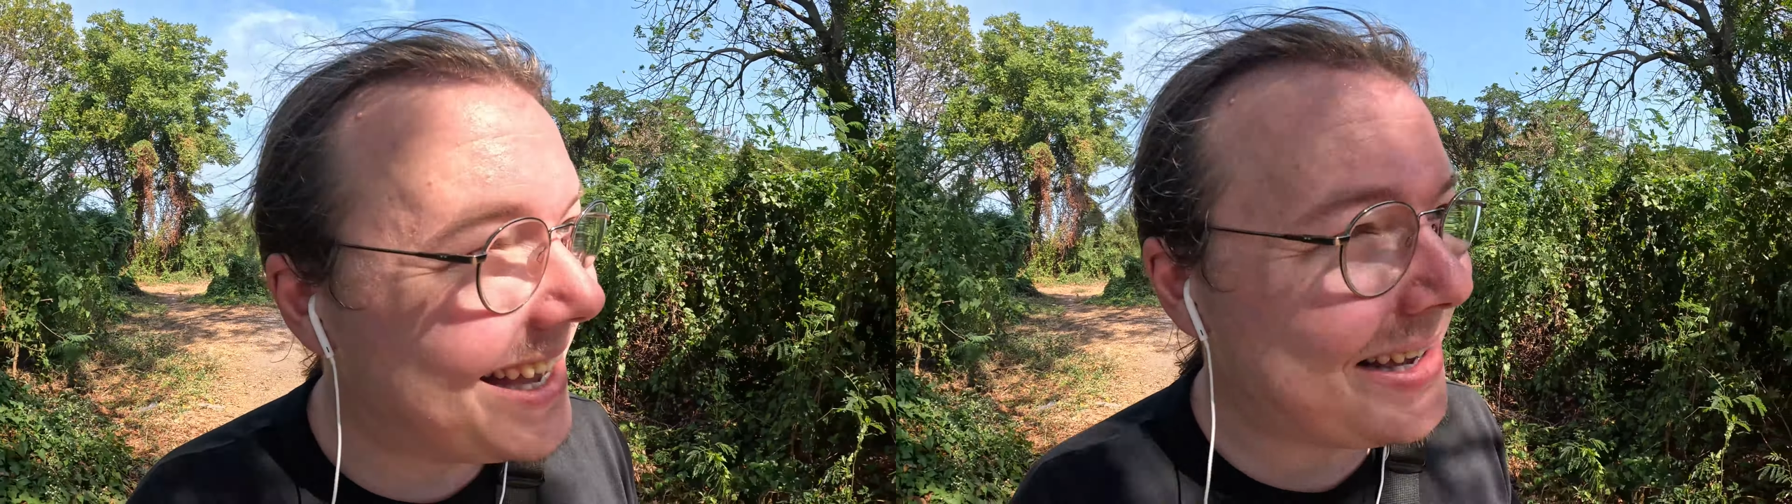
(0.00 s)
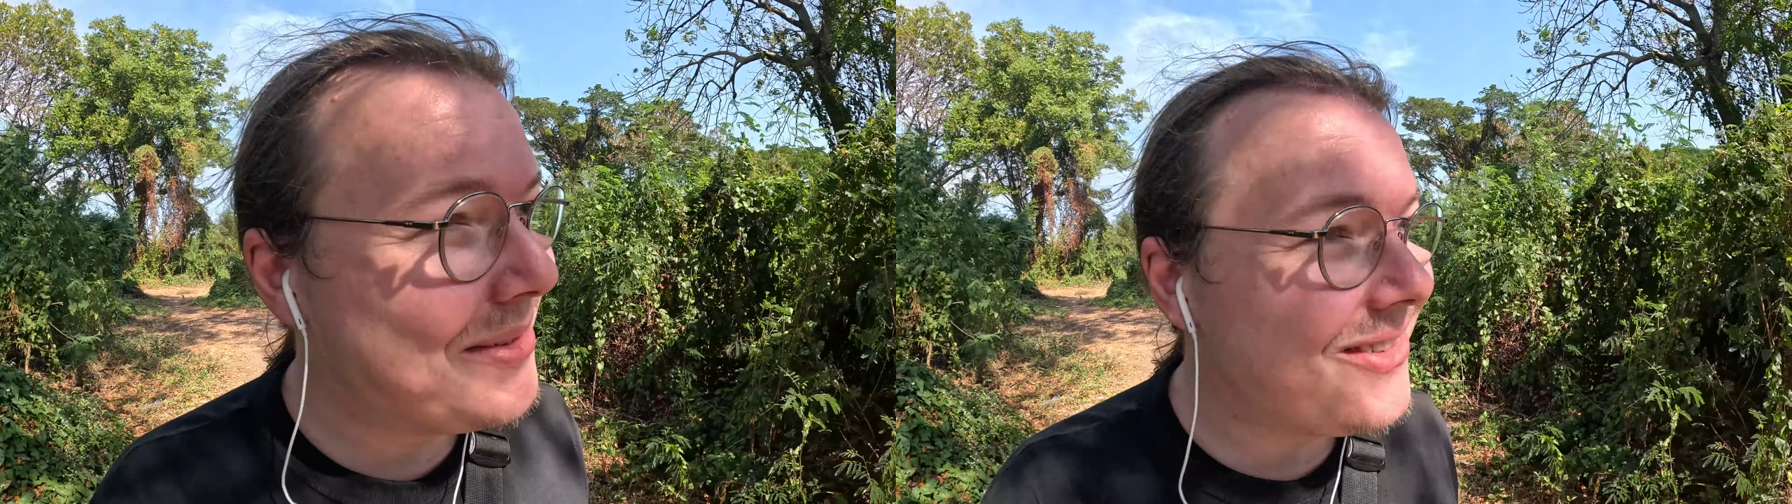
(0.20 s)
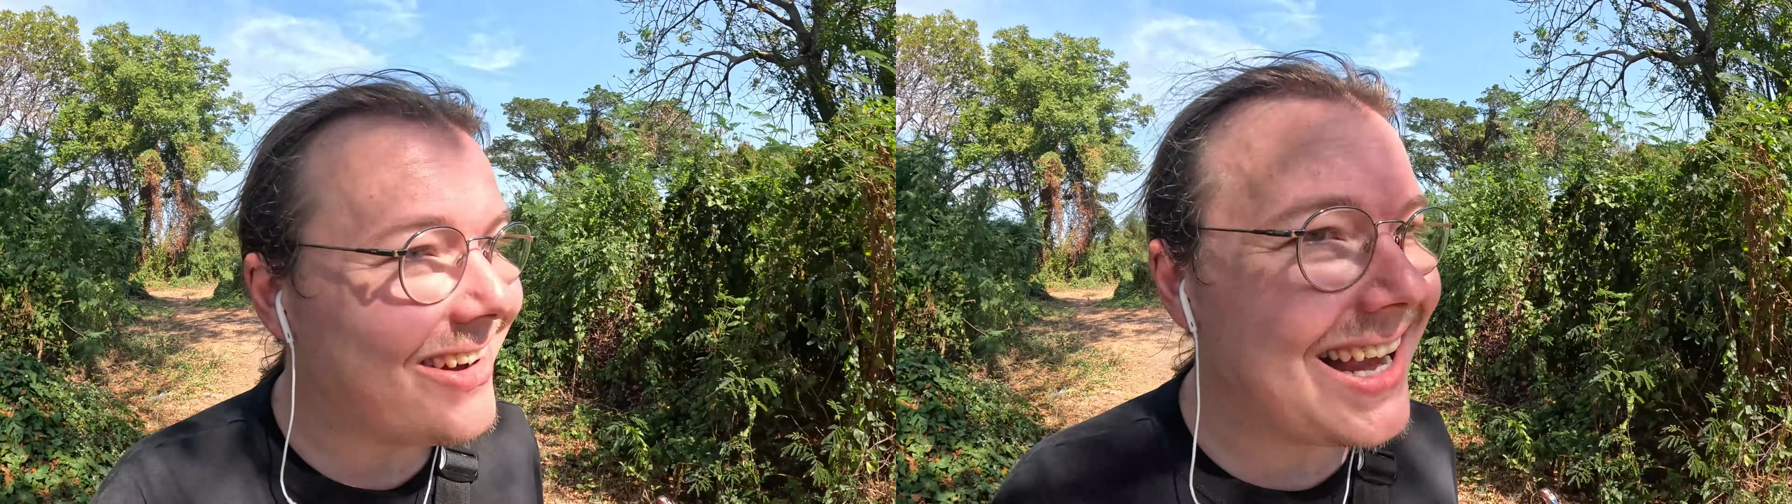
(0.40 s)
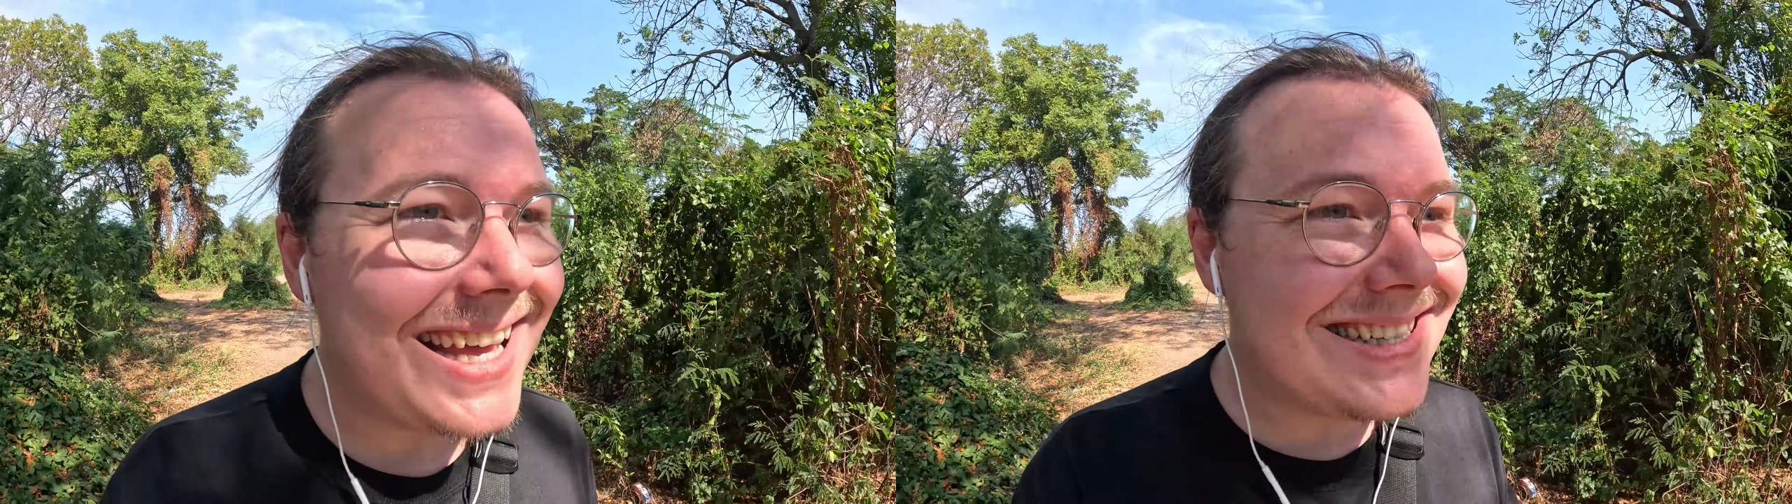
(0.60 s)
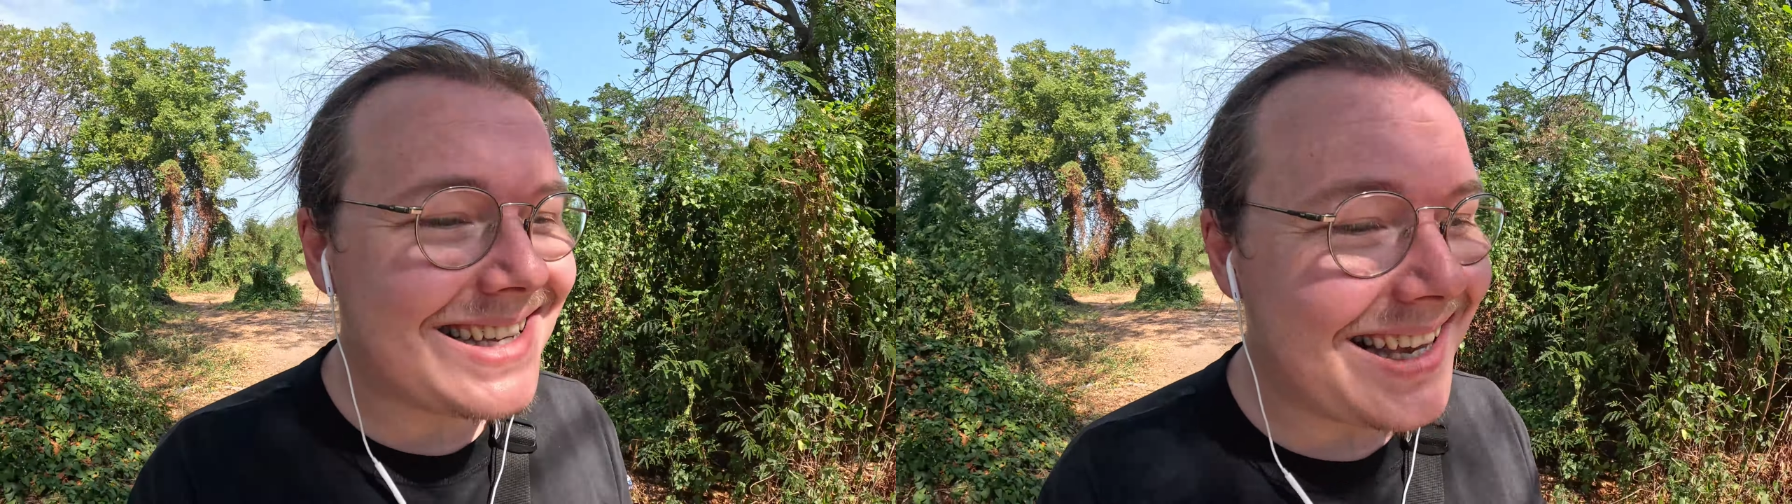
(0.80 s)
I've been very
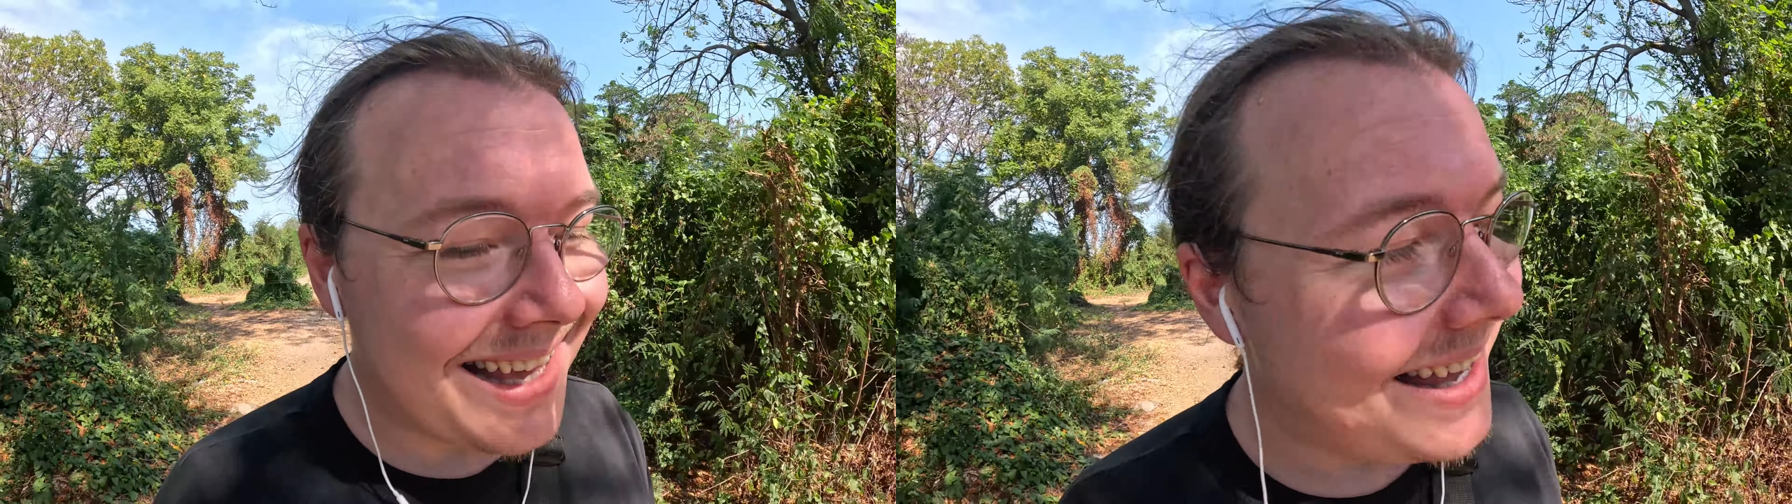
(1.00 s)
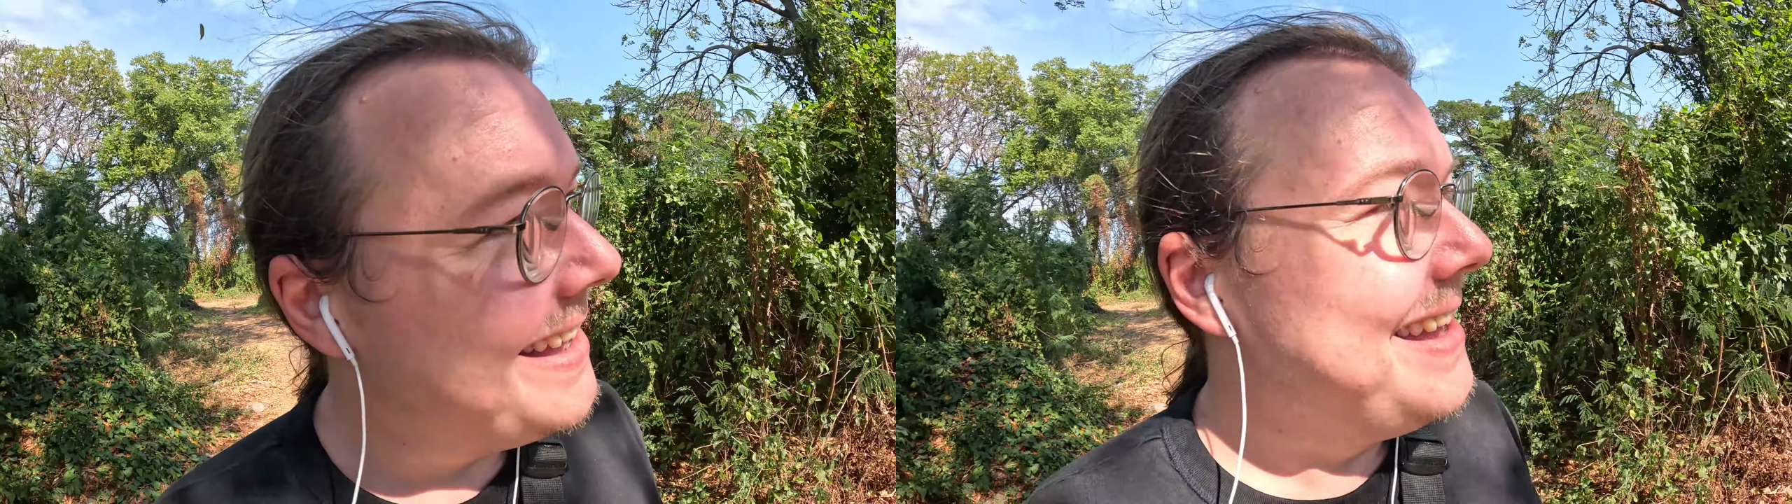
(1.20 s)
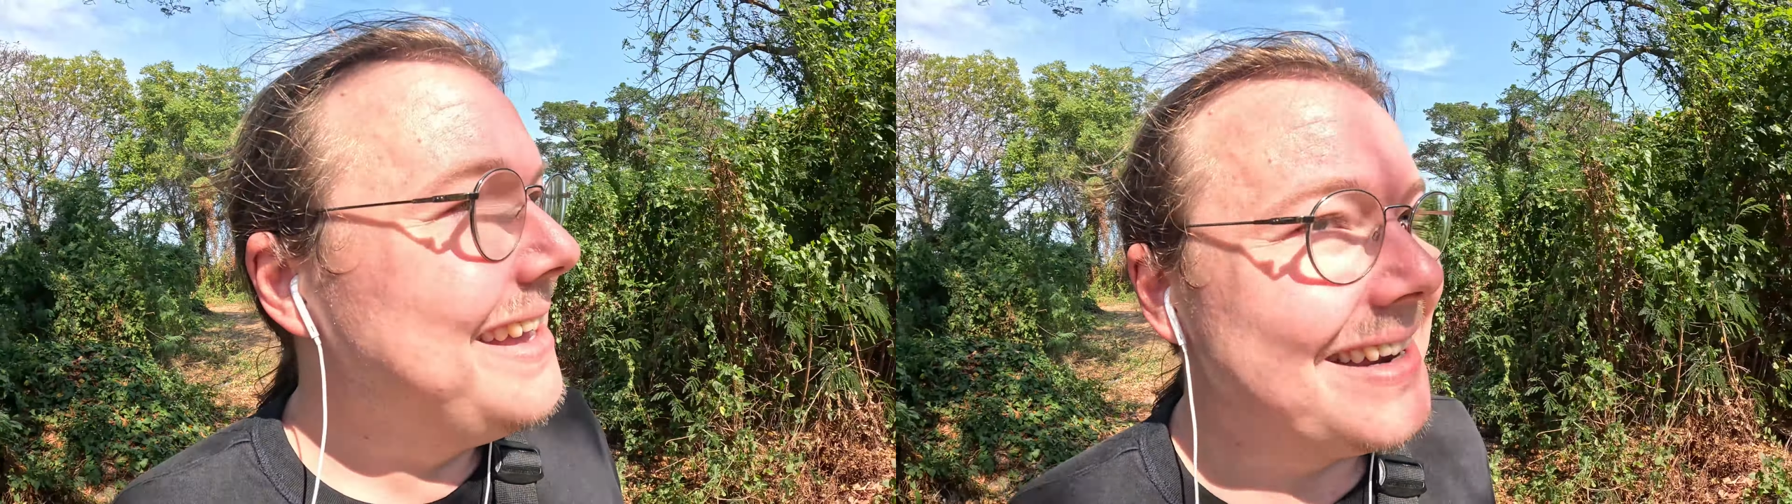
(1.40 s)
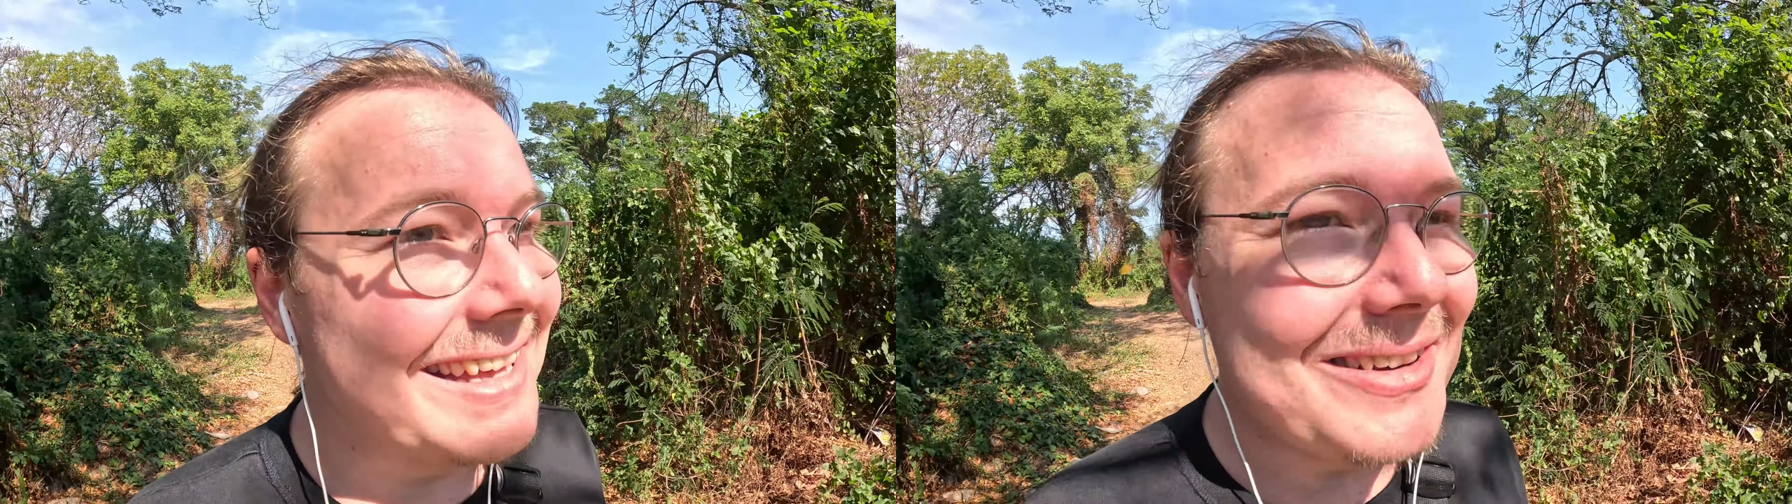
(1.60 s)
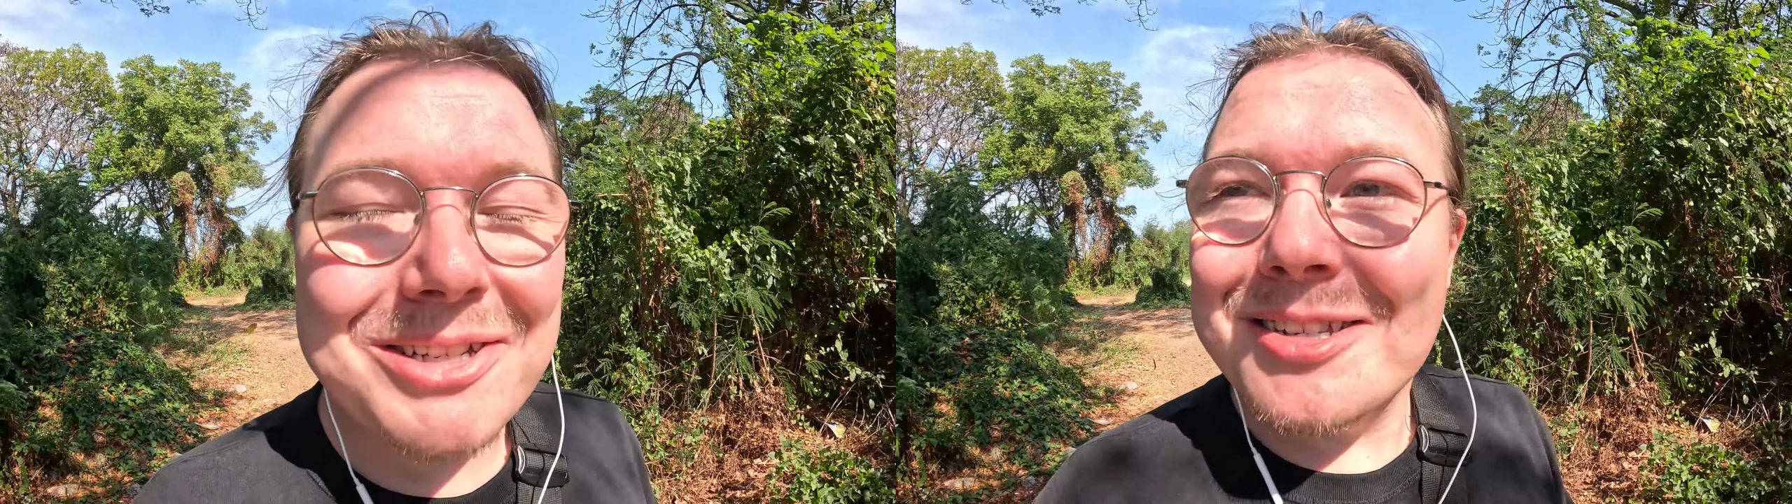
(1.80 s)
lazy and I
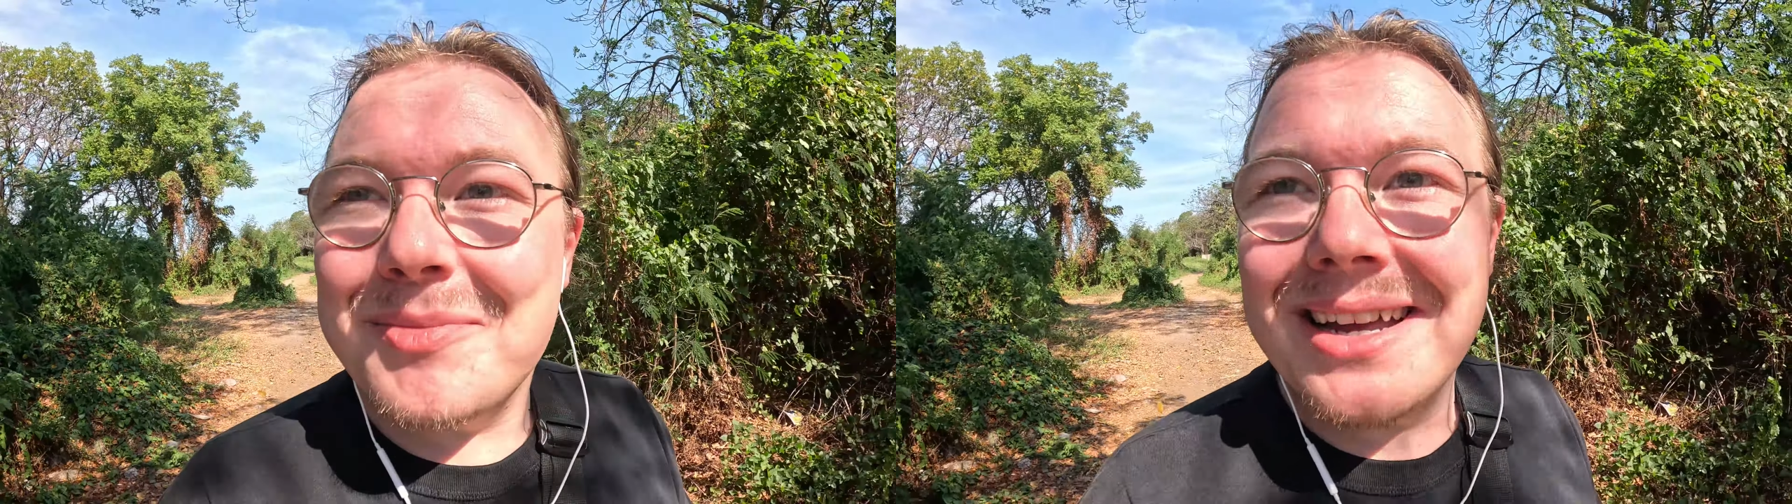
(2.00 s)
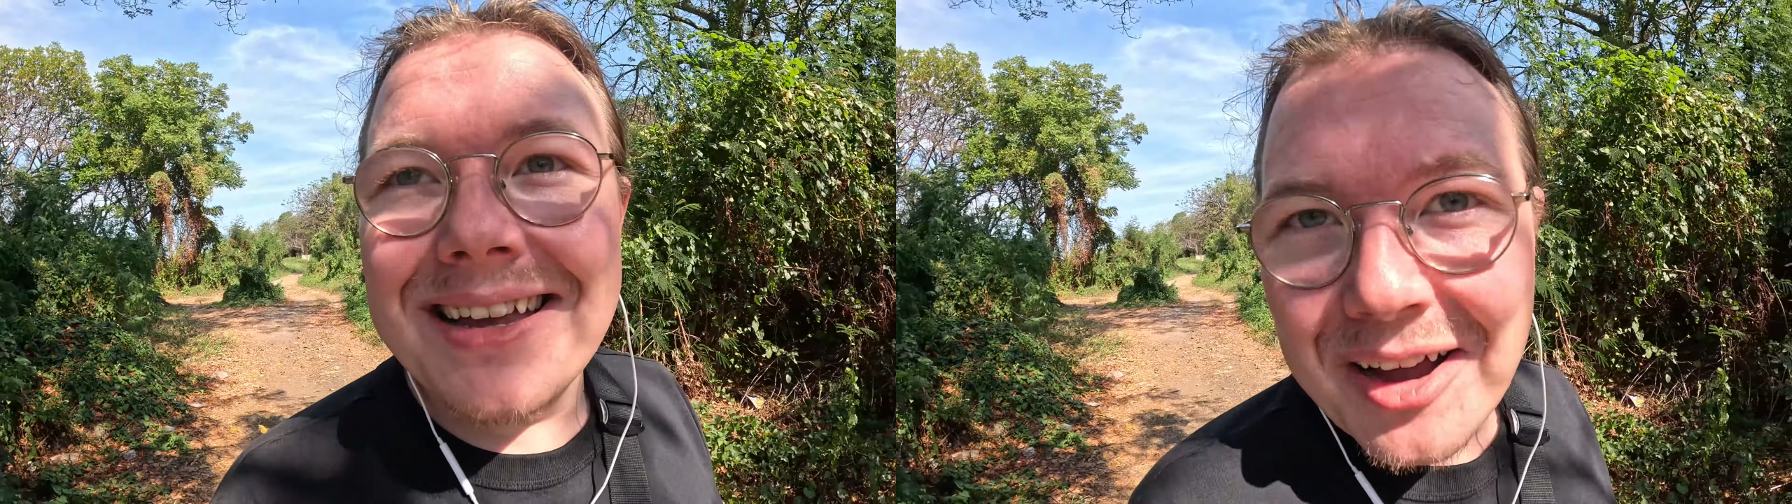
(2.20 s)
lost my